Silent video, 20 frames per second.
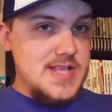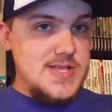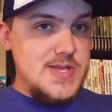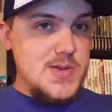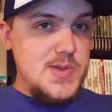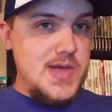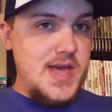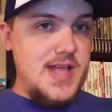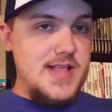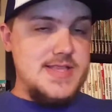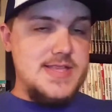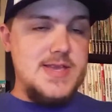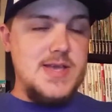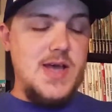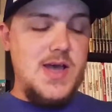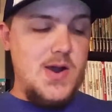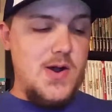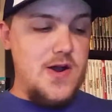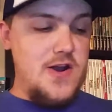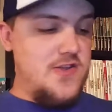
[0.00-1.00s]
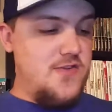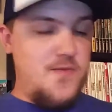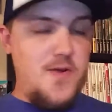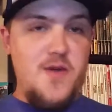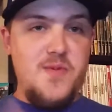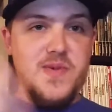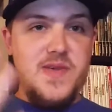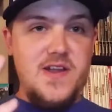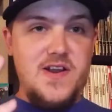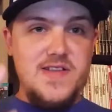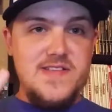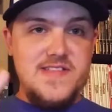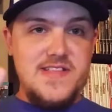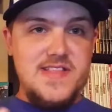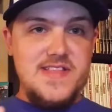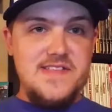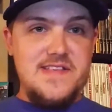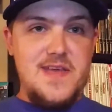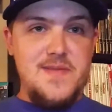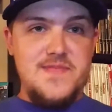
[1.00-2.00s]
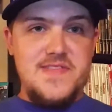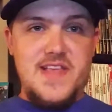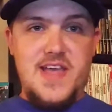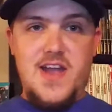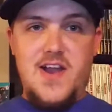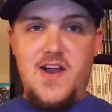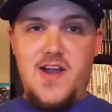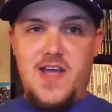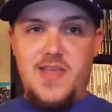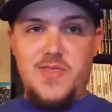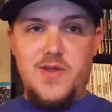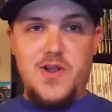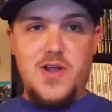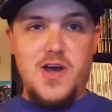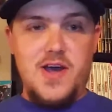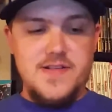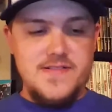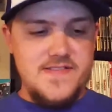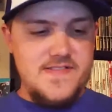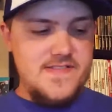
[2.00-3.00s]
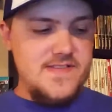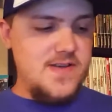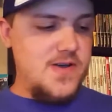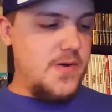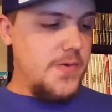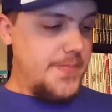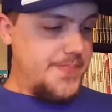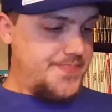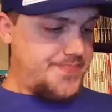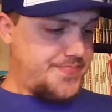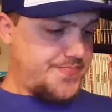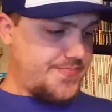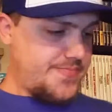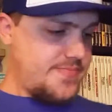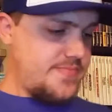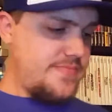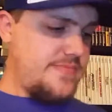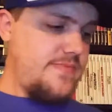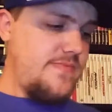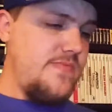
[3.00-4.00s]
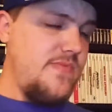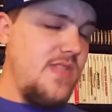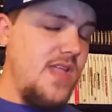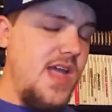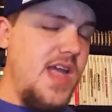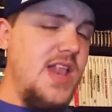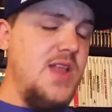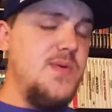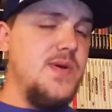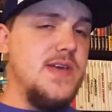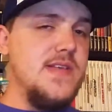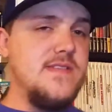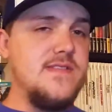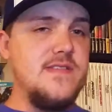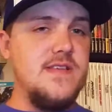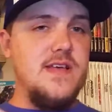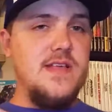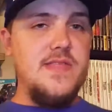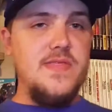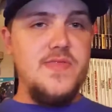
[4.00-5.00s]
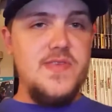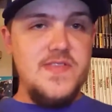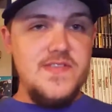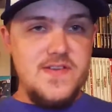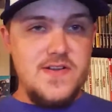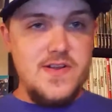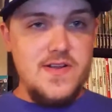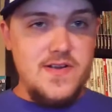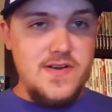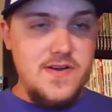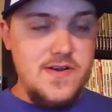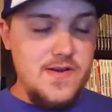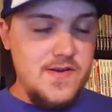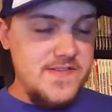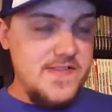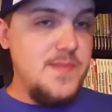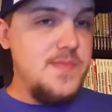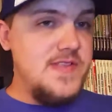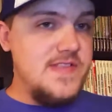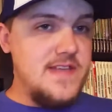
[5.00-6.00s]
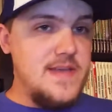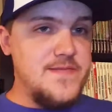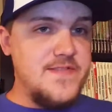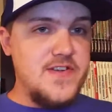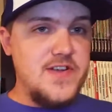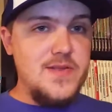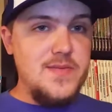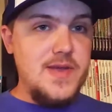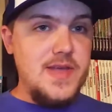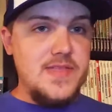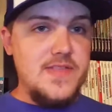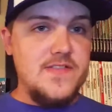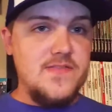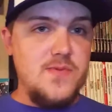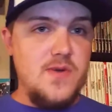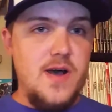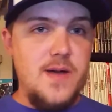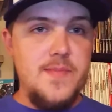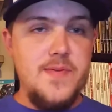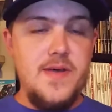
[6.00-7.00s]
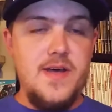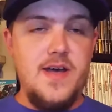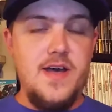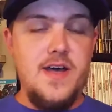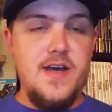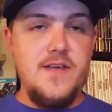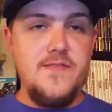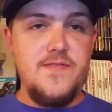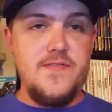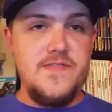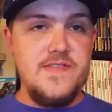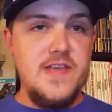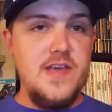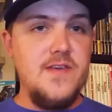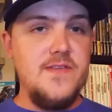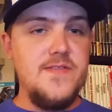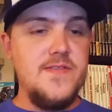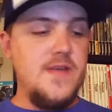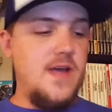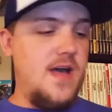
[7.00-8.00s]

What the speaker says: It's too late. Or you've probably already seen these games there and they're gone. So anyways, some of these games are gonna be at the swap for sale.